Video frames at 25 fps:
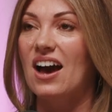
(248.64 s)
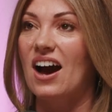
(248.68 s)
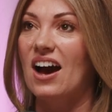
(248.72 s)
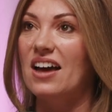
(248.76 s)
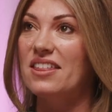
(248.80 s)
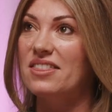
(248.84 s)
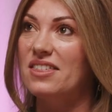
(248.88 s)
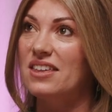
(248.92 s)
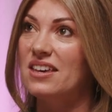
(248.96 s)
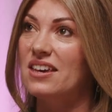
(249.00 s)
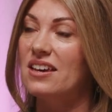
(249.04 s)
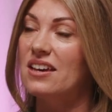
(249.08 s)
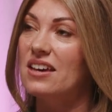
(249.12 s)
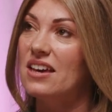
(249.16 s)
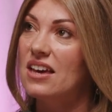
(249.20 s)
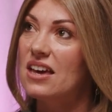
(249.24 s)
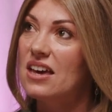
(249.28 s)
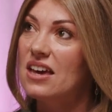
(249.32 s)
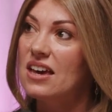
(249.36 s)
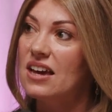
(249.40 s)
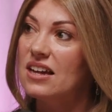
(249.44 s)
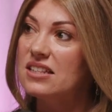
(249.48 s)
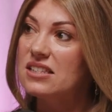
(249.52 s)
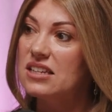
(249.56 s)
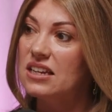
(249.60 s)
I think
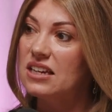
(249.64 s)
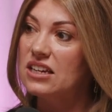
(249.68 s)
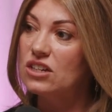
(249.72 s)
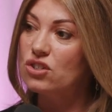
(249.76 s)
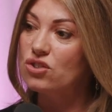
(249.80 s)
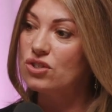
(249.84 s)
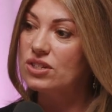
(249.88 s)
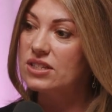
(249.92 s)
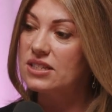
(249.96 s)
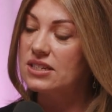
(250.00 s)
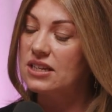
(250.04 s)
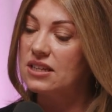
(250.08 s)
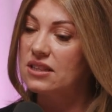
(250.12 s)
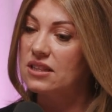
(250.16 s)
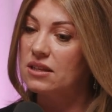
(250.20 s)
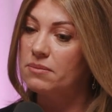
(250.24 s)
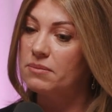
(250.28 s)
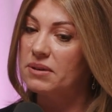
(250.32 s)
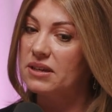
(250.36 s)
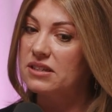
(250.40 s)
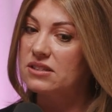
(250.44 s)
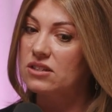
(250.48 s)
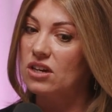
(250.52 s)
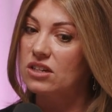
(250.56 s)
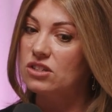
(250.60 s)
it's an interesting thing
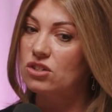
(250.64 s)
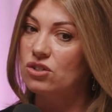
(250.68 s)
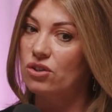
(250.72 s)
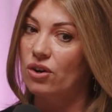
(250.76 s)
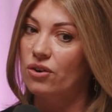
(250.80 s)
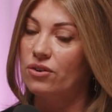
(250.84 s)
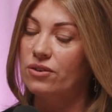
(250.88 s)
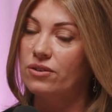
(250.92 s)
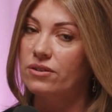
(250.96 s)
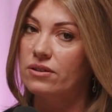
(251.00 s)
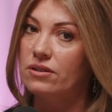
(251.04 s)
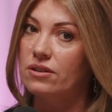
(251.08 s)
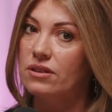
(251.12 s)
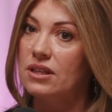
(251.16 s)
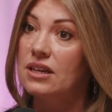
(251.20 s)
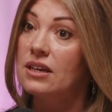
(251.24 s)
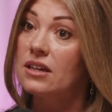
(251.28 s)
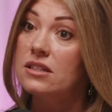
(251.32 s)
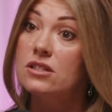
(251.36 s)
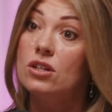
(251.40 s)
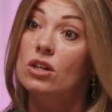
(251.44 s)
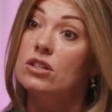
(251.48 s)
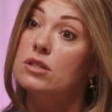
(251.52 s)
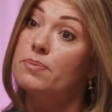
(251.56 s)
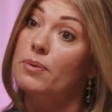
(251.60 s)
because I don't think
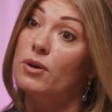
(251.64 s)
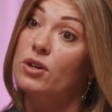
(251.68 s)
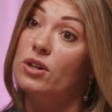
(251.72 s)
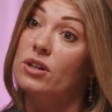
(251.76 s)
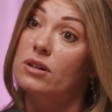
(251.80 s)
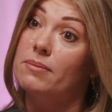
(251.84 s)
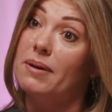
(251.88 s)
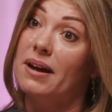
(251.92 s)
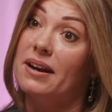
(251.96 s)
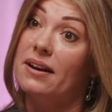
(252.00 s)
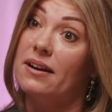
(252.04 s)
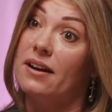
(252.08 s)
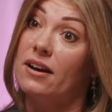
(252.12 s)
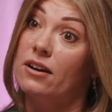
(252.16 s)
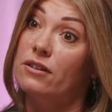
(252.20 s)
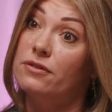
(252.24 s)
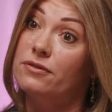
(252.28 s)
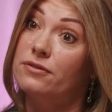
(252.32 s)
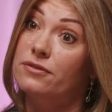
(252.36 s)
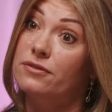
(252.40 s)
it's not spoken about enough.